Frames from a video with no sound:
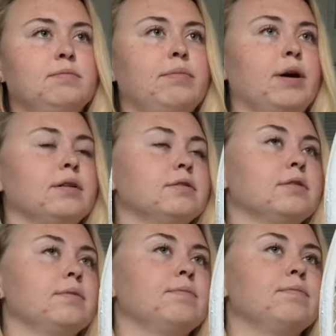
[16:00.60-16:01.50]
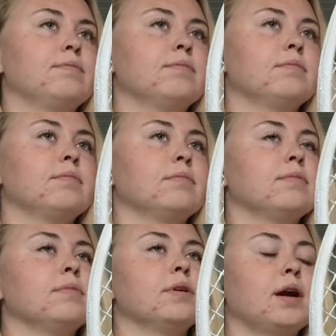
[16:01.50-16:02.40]
But
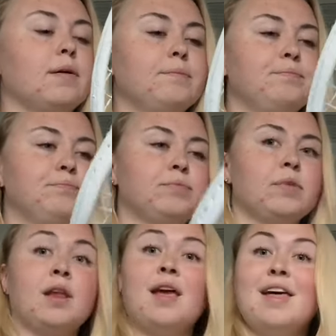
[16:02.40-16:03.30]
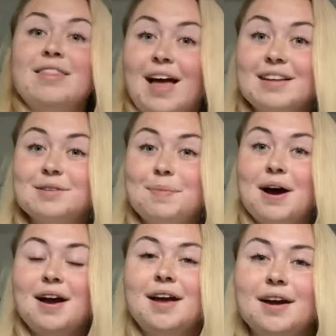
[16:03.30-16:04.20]
yeah, that's
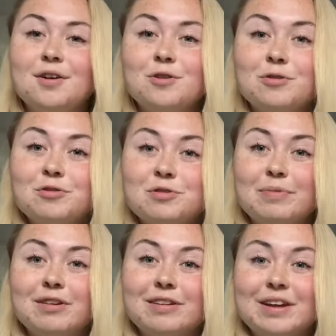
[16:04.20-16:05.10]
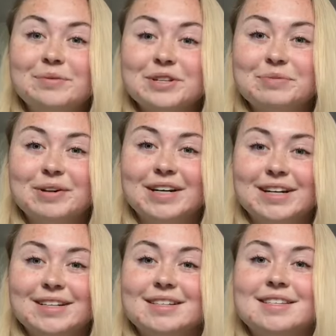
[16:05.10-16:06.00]
my Coco Rocha Model Camp
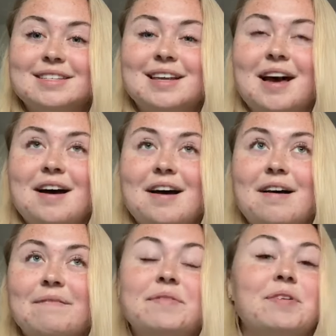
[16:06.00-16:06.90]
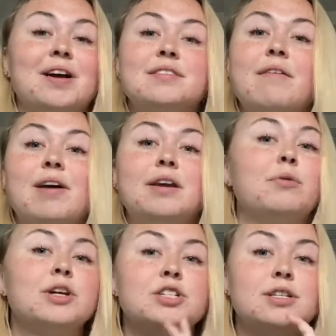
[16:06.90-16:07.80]
experience. Um, if you guys have any
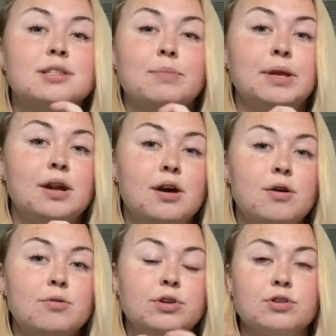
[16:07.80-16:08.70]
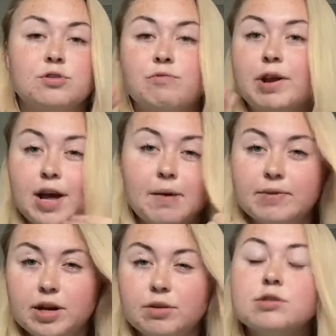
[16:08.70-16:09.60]
questions, let me know. There's also recap
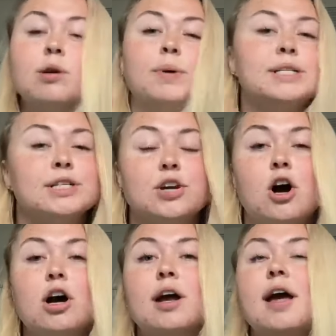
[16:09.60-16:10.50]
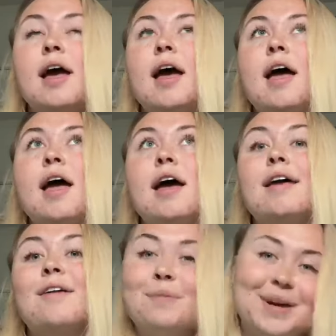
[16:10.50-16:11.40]
videos on my TikTok and
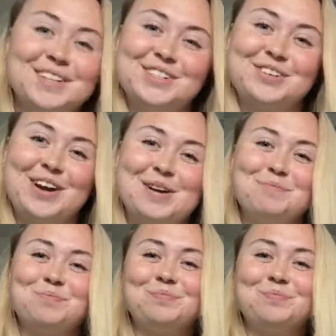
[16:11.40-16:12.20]
on my Instagram.